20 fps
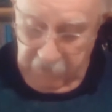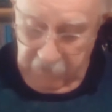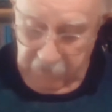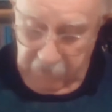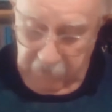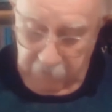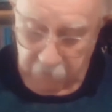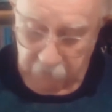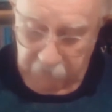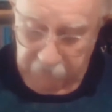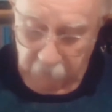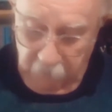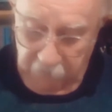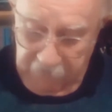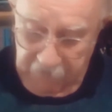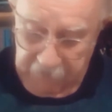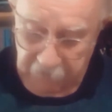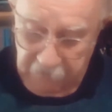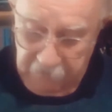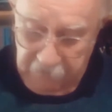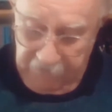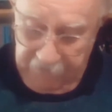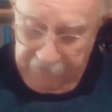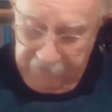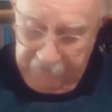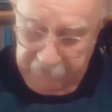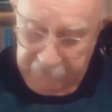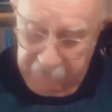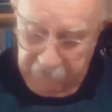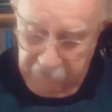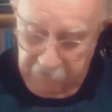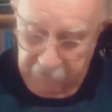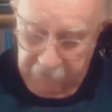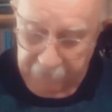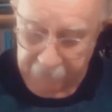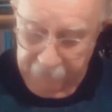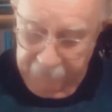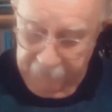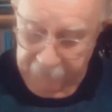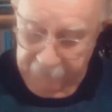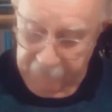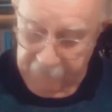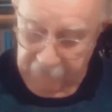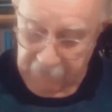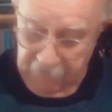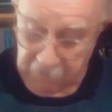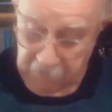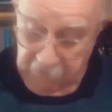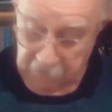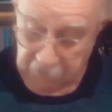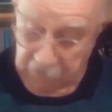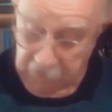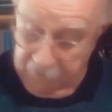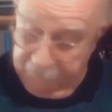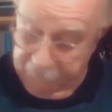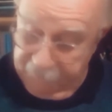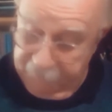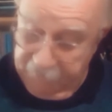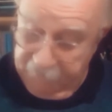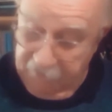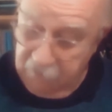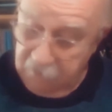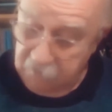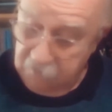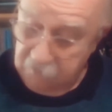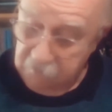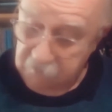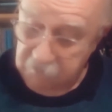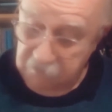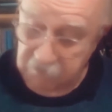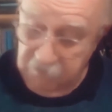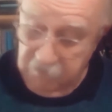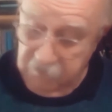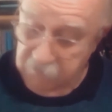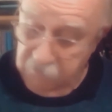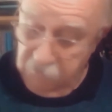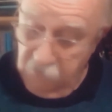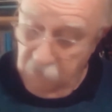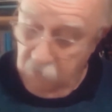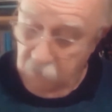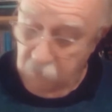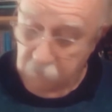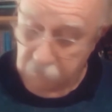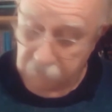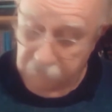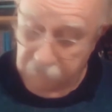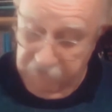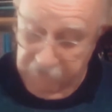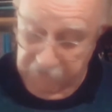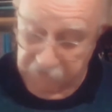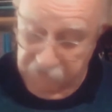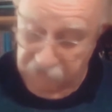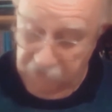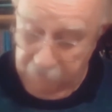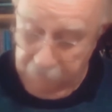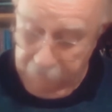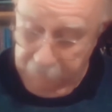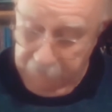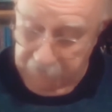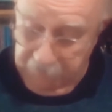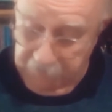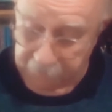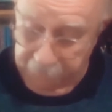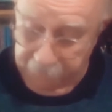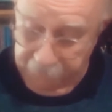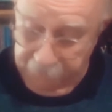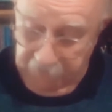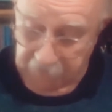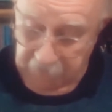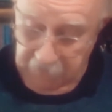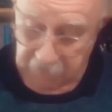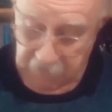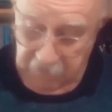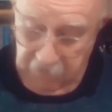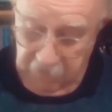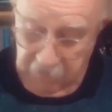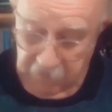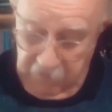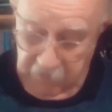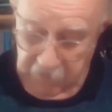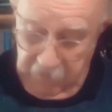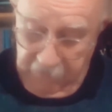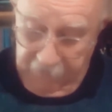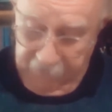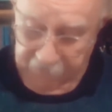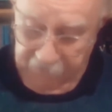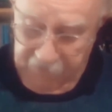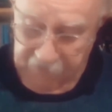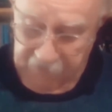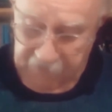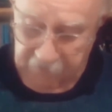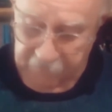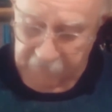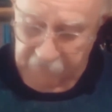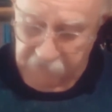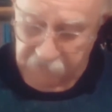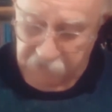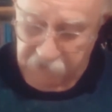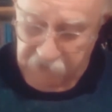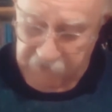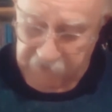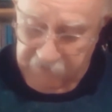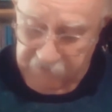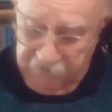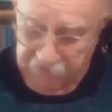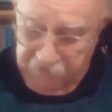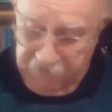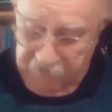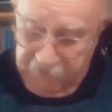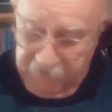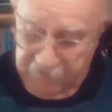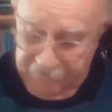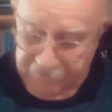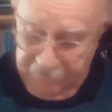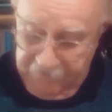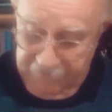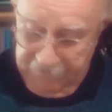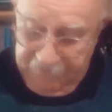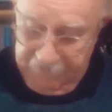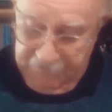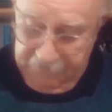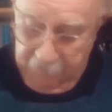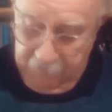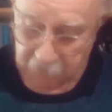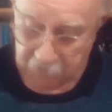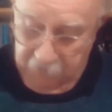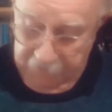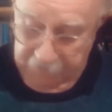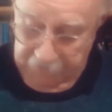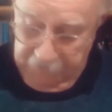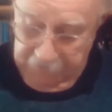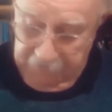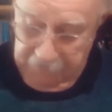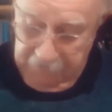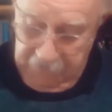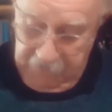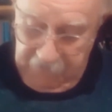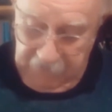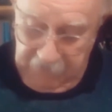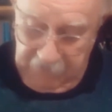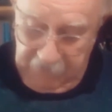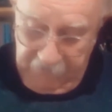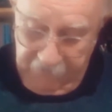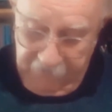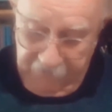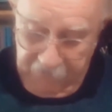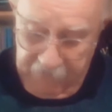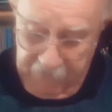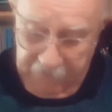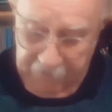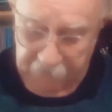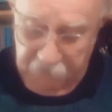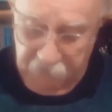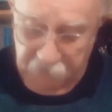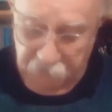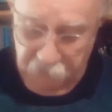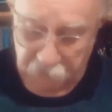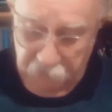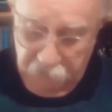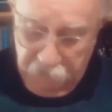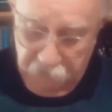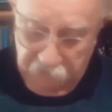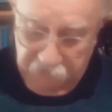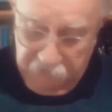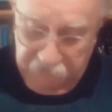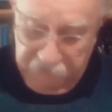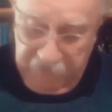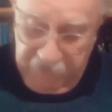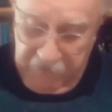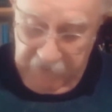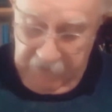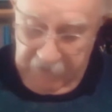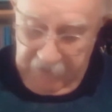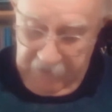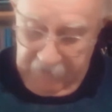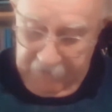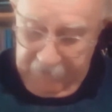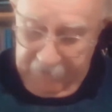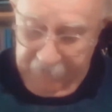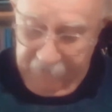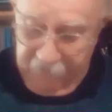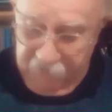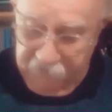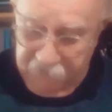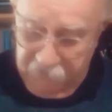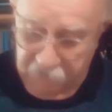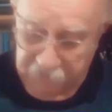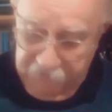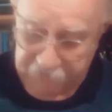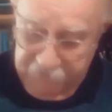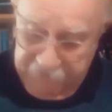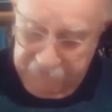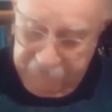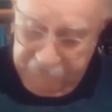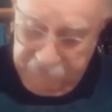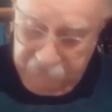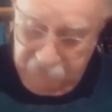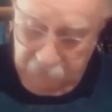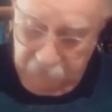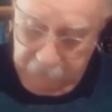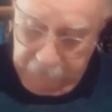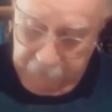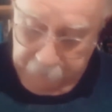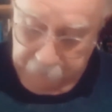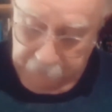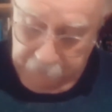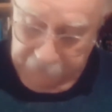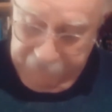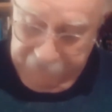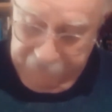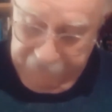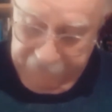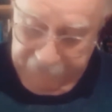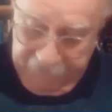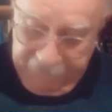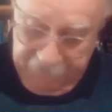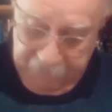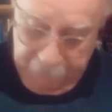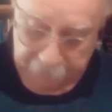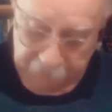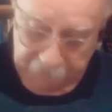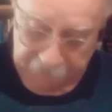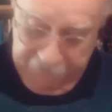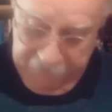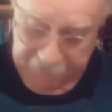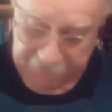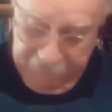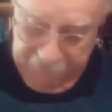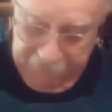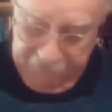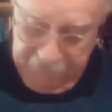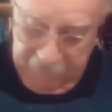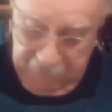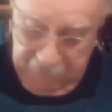Wonder what I look like to her. Height of a tower? No, she can jump me. Afraid of the chickens she is, he said mockingly. Afraid of the chuk-chuks. I never saw such a stupid pussins as the pussins.